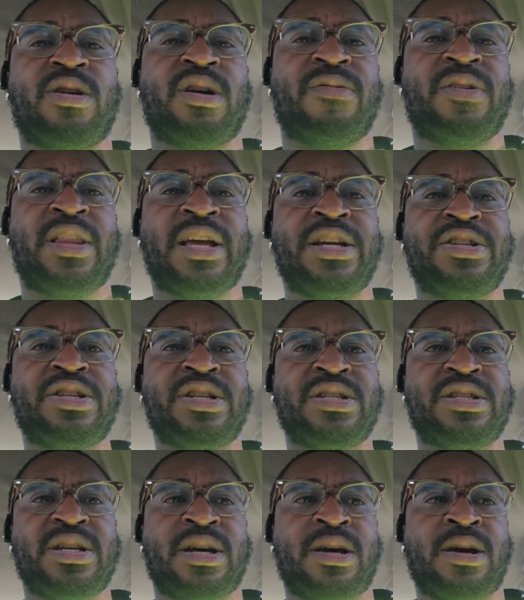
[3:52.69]

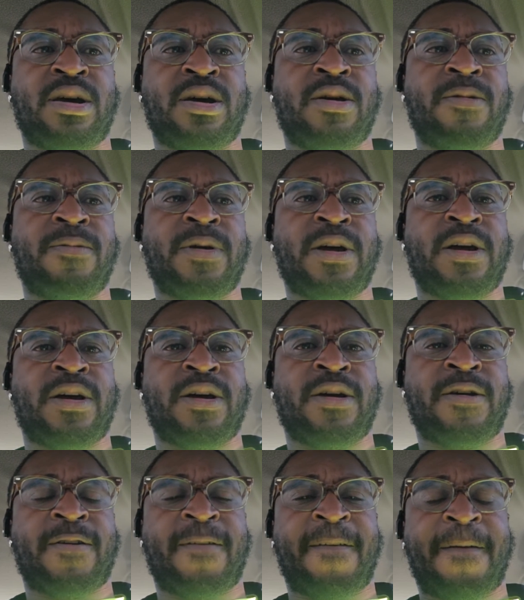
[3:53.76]
Revelations. Uh,
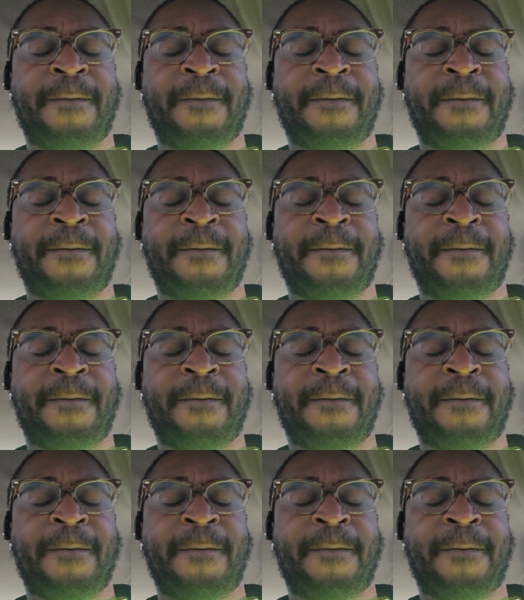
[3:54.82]
uh,